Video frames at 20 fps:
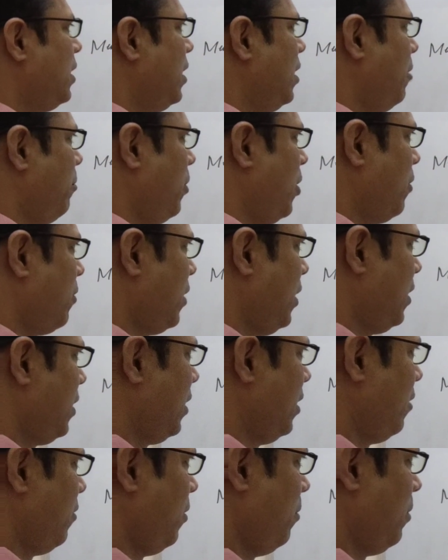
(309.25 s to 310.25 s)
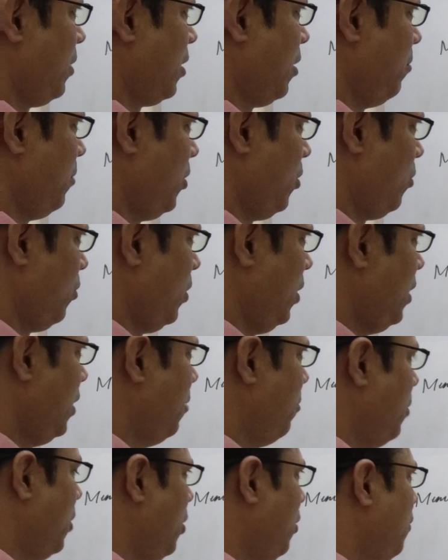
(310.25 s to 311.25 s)
and number of constants will become into the
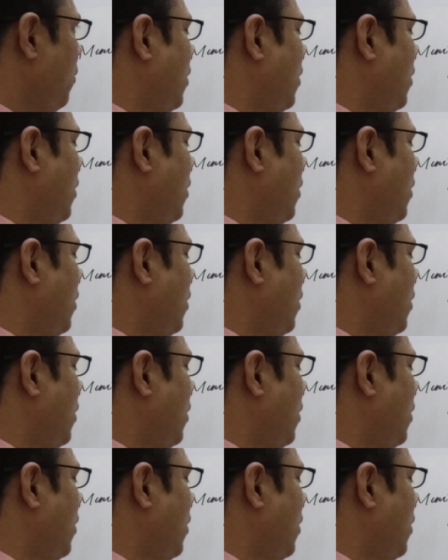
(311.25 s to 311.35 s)
number of